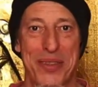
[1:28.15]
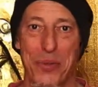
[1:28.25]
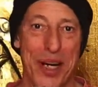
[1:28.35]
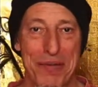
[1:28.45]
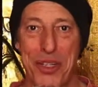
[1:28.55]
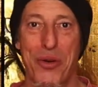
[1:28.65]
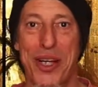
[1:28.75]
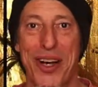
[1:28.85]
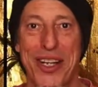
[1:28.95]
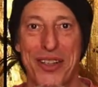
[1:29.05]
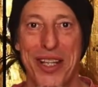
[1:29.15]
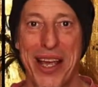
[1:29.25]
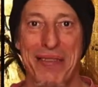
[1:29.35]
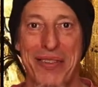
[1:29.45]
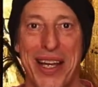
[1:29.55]
whatever's going on in your
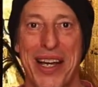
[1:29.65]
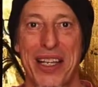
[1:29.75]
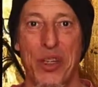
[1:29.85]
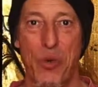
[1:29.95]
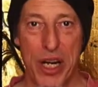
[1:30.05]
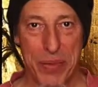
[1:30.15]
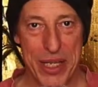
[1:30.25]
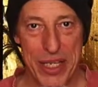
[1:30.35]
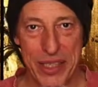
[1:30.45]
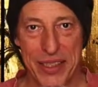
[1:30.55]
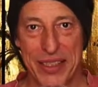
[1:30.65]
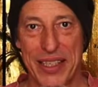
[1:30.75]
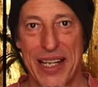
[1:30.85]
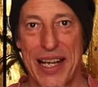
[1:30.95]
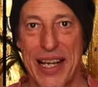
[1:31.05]
life. You want to be
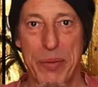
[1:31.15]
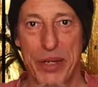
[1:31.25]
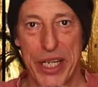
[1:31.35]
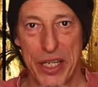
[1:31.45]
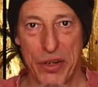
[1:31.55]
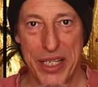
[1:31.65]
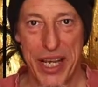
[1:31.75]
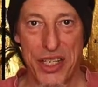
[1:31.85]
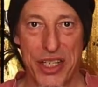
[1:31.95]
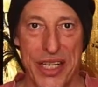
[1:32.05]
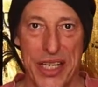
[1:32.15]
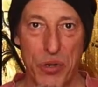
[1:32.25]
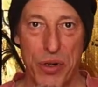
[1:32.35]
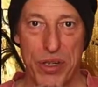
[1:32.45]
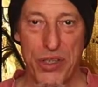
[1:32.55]
bringing your attention
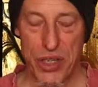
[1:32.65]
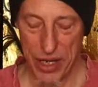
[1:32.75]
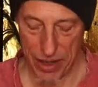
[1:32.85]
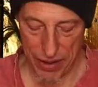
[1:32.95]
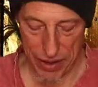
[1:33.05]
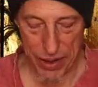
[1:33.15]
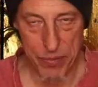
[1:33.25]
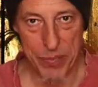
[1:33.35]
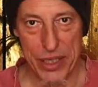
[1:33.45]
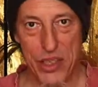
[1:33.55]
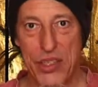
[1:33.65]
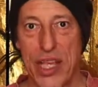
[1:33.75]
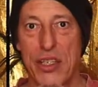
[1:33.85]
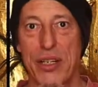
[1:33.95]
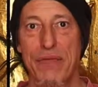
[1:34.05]
inwards, being
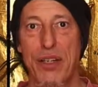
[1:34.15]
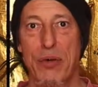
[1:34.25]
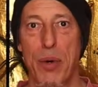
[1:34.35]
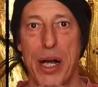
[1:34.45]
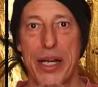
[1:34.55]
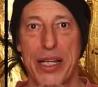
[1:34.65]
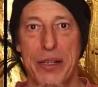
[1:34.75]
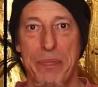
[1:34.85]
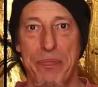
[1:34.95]
sensitive to your body,